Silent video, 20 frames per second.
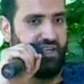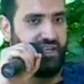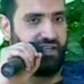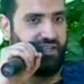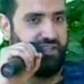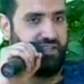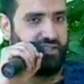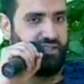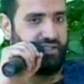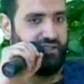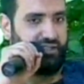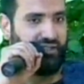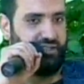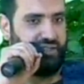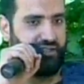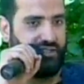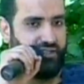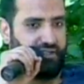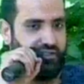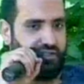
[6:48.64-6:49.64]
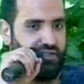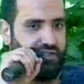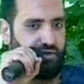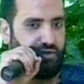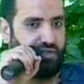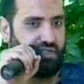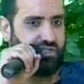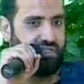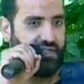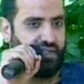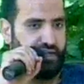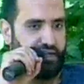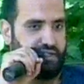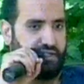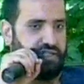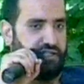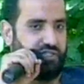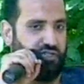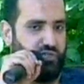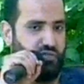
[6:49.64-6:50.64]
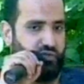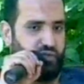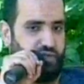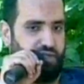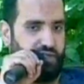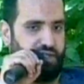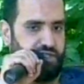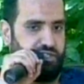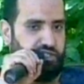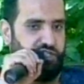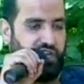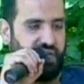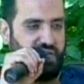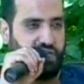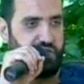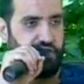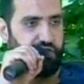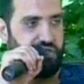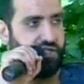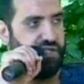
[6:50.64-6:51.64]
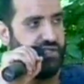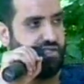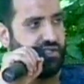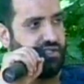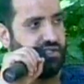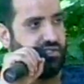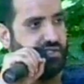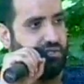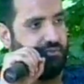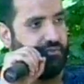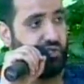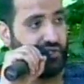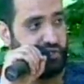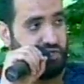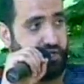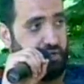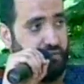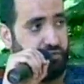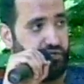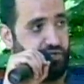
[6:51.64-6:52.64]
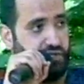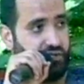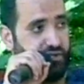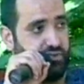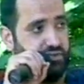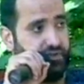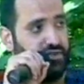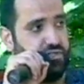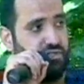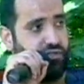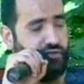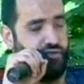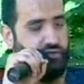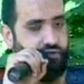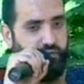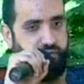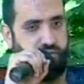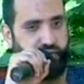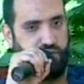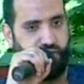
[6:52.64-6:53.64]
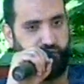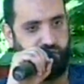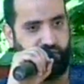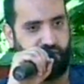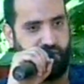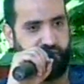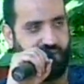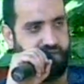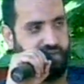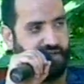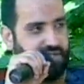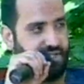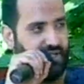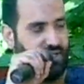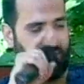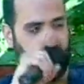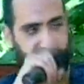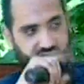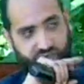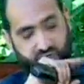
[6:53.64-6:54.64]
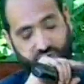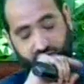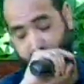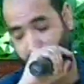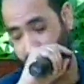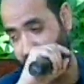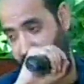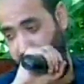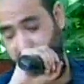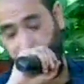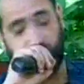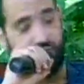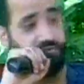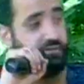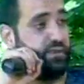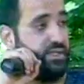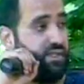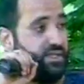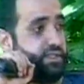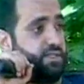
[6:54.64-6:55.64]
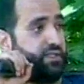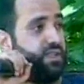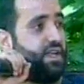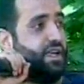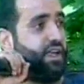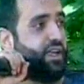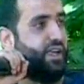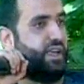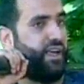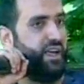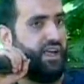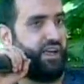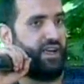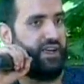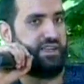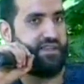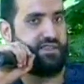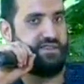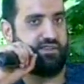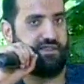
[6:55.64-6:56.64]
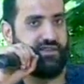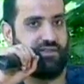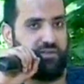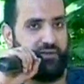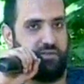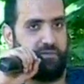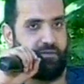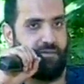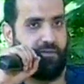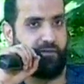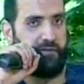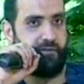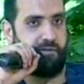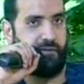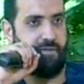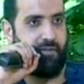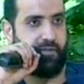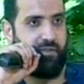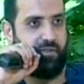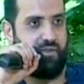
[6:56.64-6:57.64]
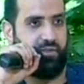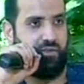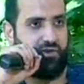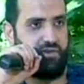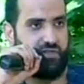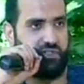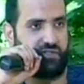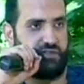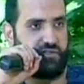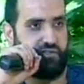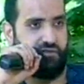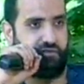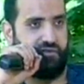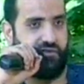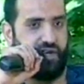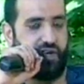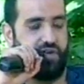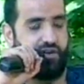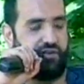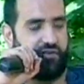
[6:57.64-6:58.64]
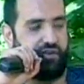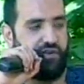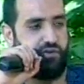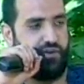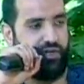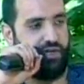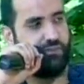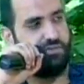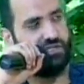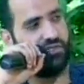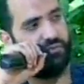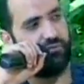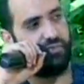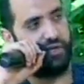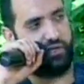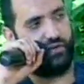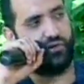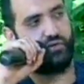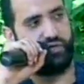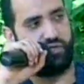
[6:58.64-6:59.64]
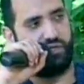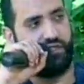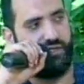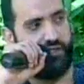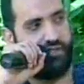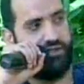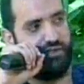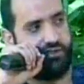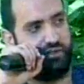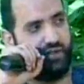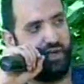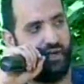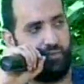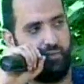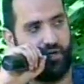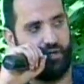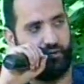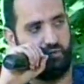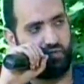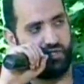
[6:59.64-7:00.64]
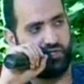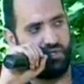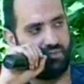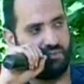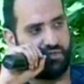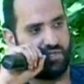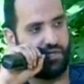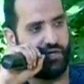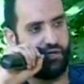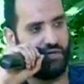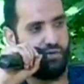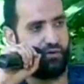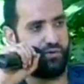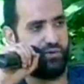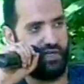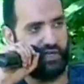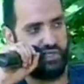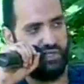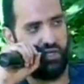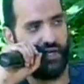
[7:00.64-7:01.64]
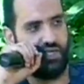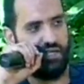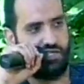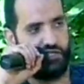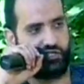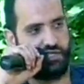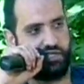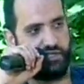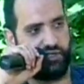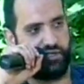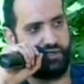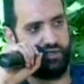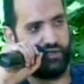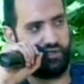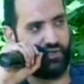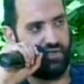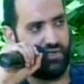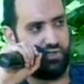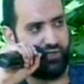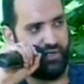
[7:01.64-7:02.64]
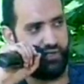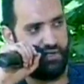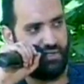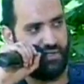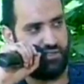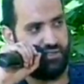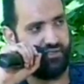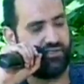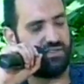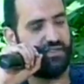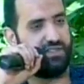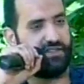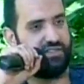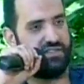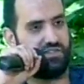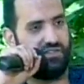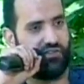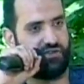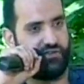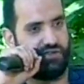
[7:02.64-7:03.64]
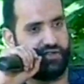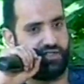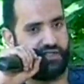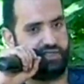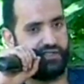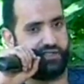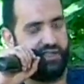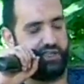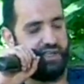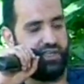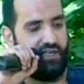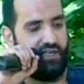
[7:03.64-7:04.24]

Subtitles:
It's our task to change this perception, to prove that Islam is a religion of peace, and there is very, very limited minority among Muslims who engaged in terrorist,